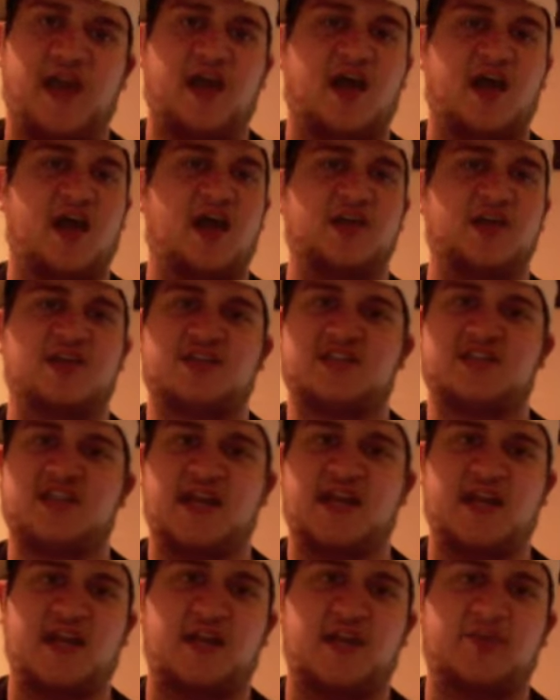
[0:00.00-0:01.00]
Uh, you can set
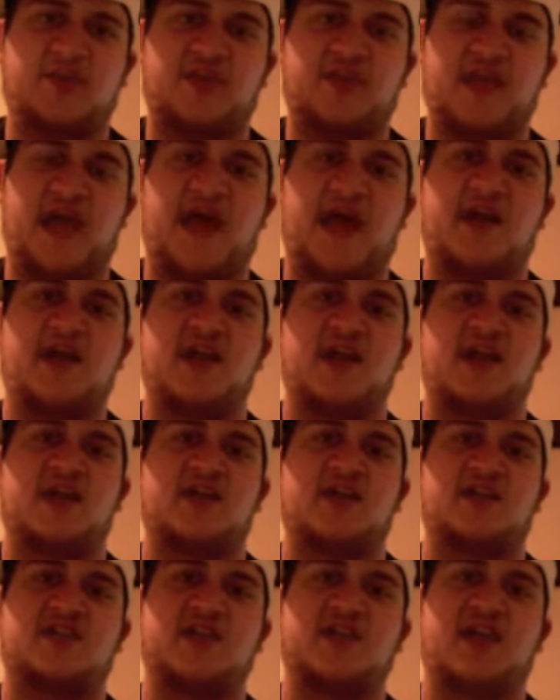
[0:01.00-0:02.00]
it up with that.
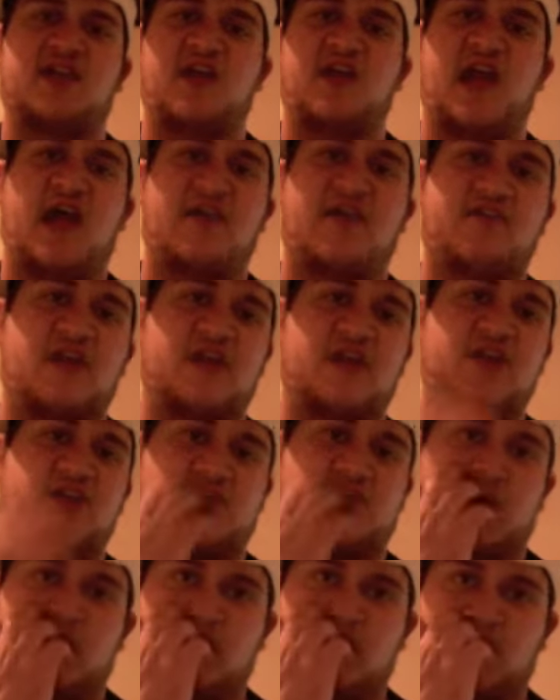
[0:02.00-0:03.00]
Say you're having
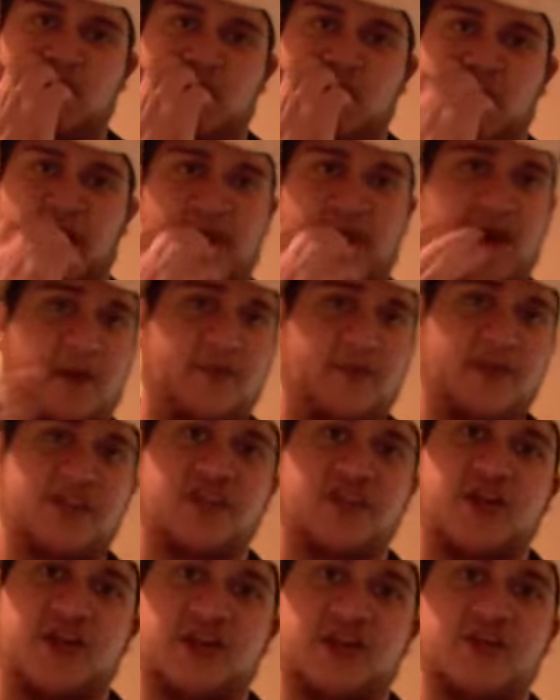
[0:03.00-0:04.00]
trouble with hairpin
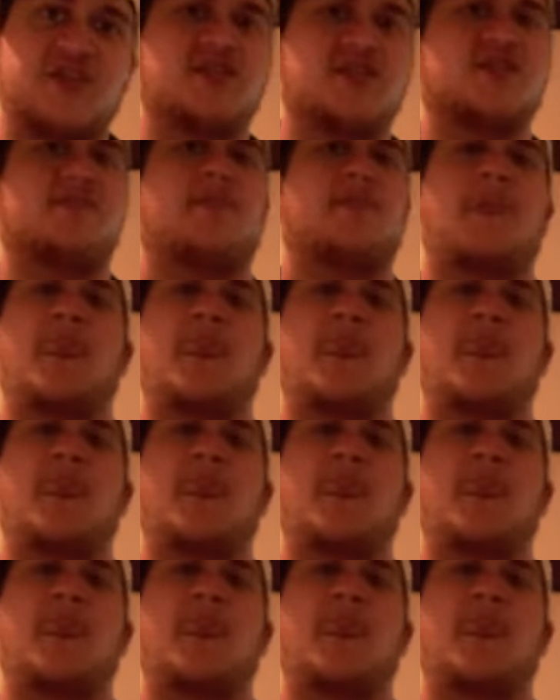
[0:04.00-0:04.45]
turns.